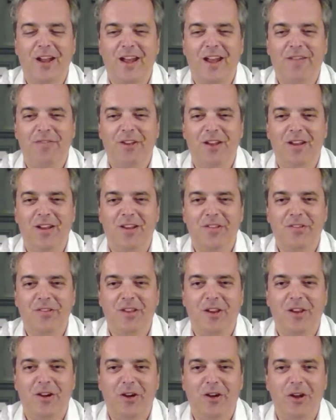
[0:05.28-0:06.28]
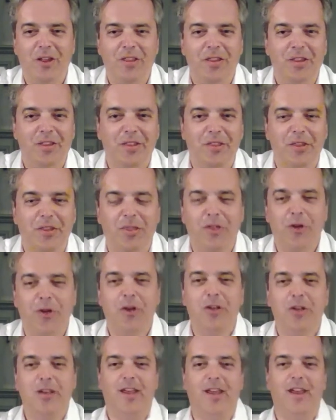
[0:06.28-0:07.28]
having us here on the
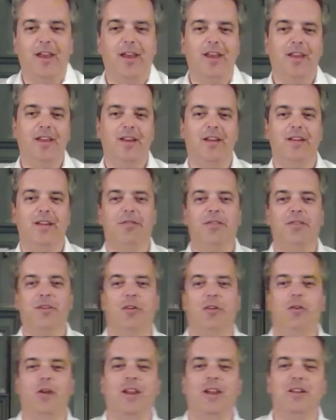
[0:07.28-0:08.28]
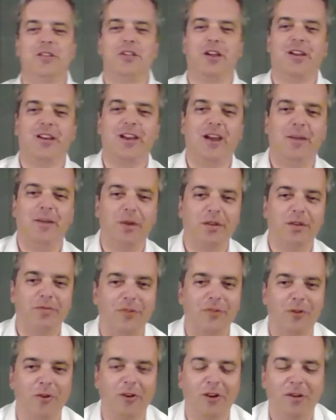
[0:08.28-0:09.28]
third day of the Greenwich Economic
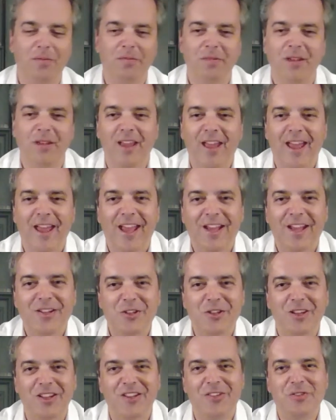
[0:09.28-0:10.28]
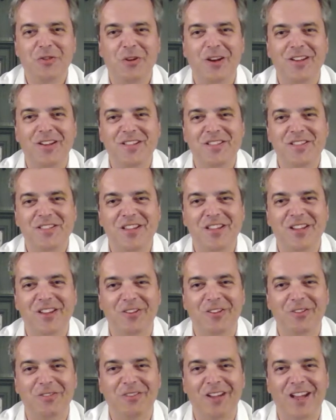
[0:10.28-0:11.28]
Forum. Angela, it's great to see
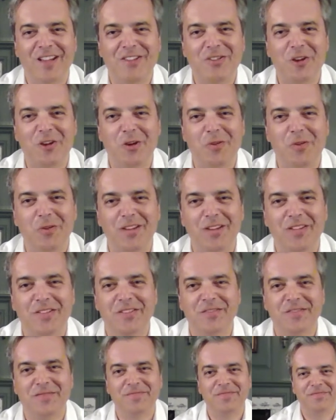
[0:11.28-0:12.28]
you, as always.